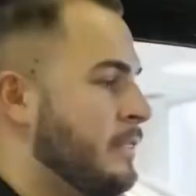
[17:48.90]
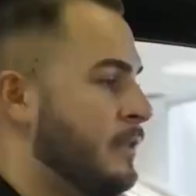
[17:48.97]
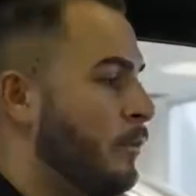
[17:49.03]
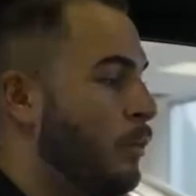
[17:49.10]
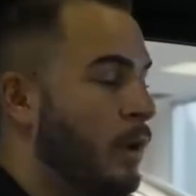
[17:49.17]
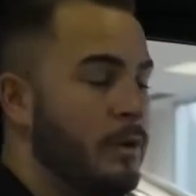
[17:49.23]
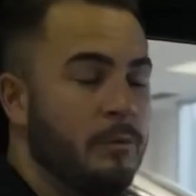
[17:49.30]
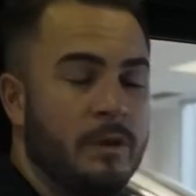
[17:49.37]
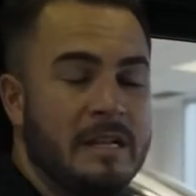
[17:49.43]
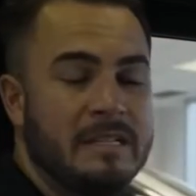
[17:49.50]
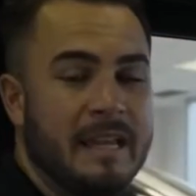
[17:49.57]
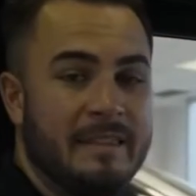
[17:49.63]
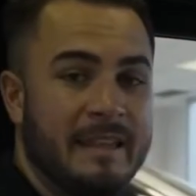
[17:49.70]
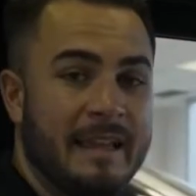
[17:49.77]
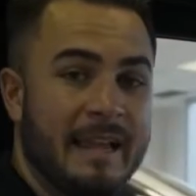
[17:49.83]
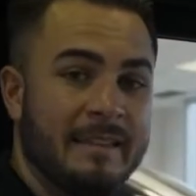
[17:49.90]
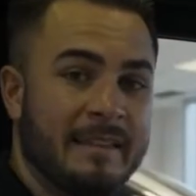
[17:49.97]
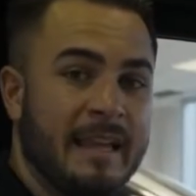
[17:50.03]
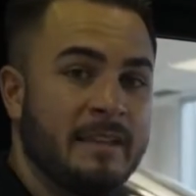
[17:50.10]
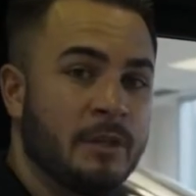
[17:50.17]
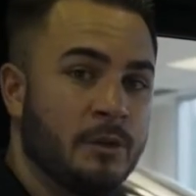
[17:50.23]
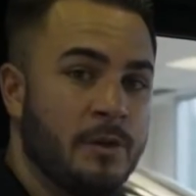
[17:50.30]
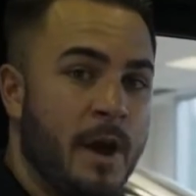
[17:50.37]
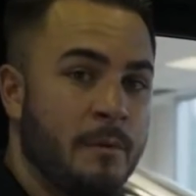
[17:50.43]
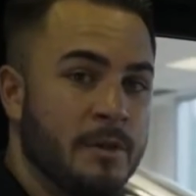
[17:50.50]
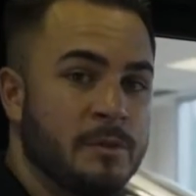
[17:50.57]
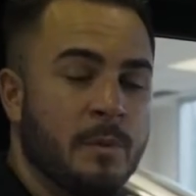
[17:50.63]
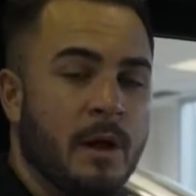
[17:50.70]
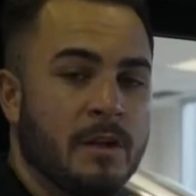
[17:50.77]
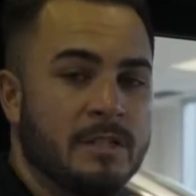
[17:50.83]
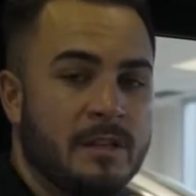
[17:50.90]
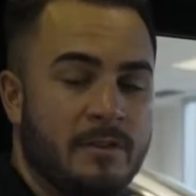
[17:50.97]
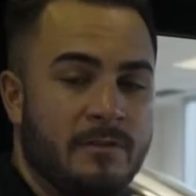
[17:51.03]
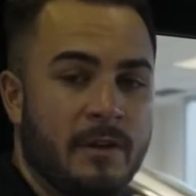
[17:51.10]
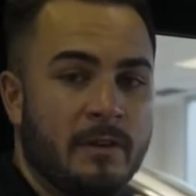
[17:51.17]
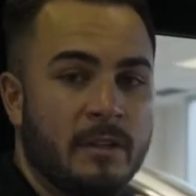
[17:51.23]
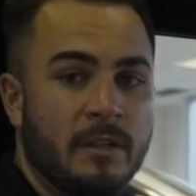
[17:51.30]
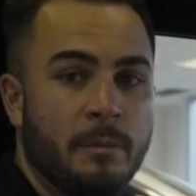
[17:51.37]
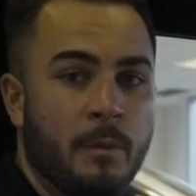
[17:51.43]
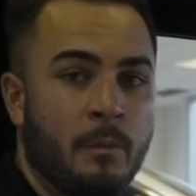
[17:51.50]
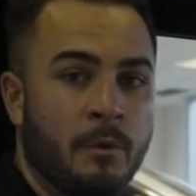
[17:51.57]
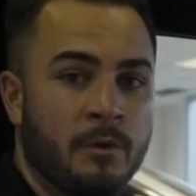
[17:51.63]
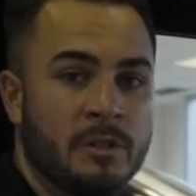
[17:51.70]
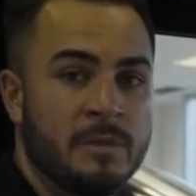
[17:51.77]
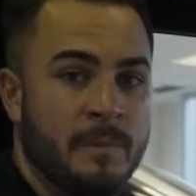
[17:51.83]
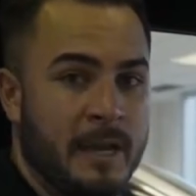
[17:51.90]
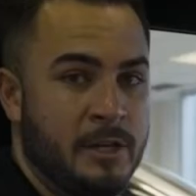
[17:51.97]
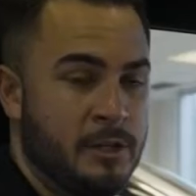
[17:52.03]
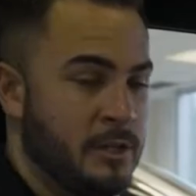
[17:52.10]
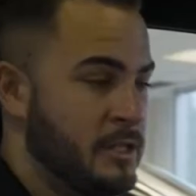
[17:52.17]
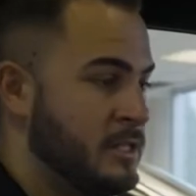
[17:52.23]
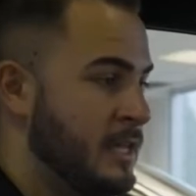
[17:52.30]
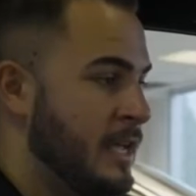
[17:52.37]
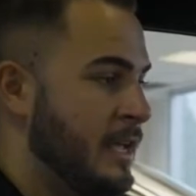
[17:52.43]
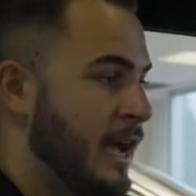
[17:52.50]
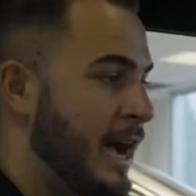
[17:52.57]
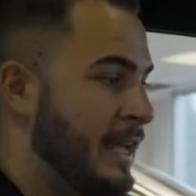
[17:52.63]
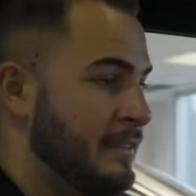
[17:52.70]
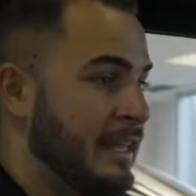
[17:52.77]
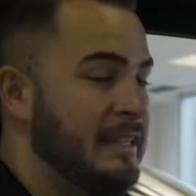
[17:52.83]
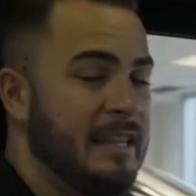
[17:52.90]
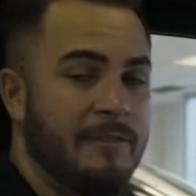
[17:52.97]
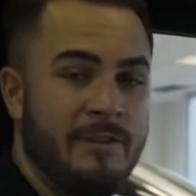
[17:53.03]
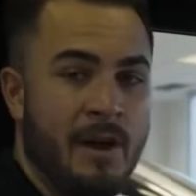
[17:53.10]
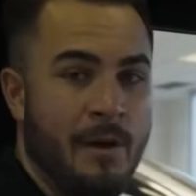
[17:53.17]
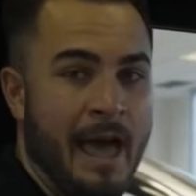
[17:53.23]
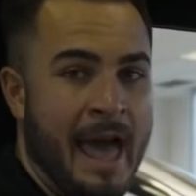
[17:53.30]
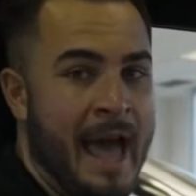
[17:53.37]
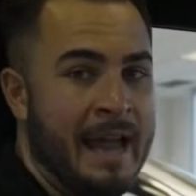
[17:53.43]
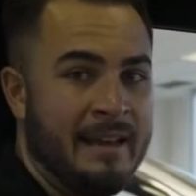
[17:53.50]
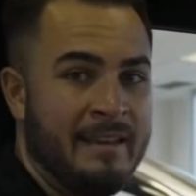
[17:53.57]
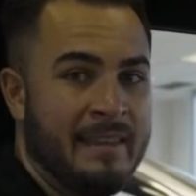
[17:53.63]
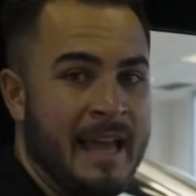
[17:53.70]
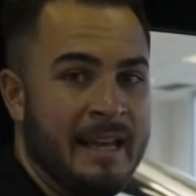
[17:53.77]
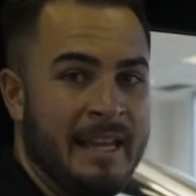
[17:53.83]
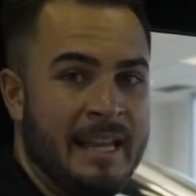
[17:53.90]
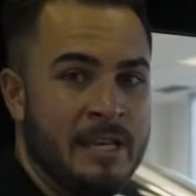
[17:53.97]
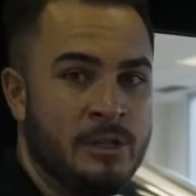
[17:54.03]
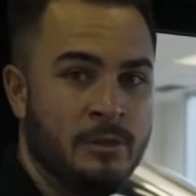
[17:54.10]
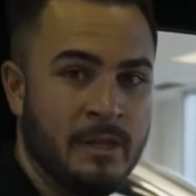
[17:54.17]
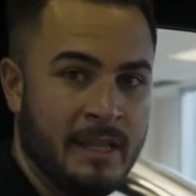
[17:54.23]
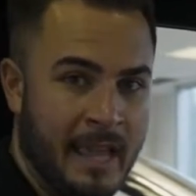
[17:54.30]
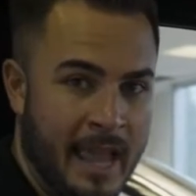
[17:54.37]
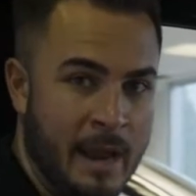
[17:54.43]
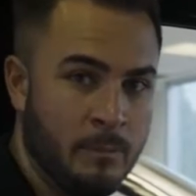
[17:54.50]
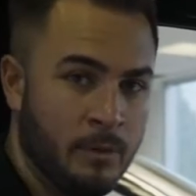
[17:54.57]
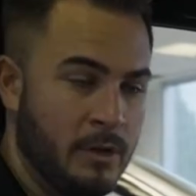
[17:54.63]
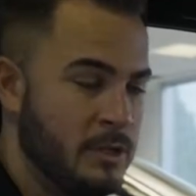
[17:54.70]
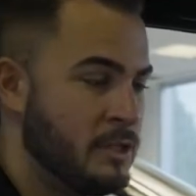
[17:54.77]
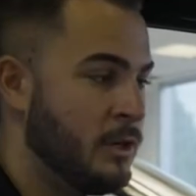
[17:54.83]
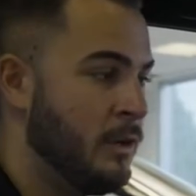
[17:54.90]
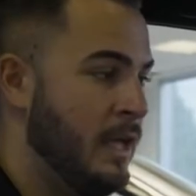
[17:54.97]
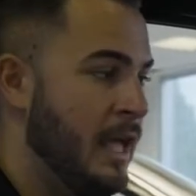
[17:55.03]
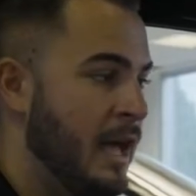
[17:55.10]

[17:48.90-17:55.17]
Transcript: the one reason I think I like the Crown as well is that it felt a little bit more spacious. I think they've now added that into the Camry. So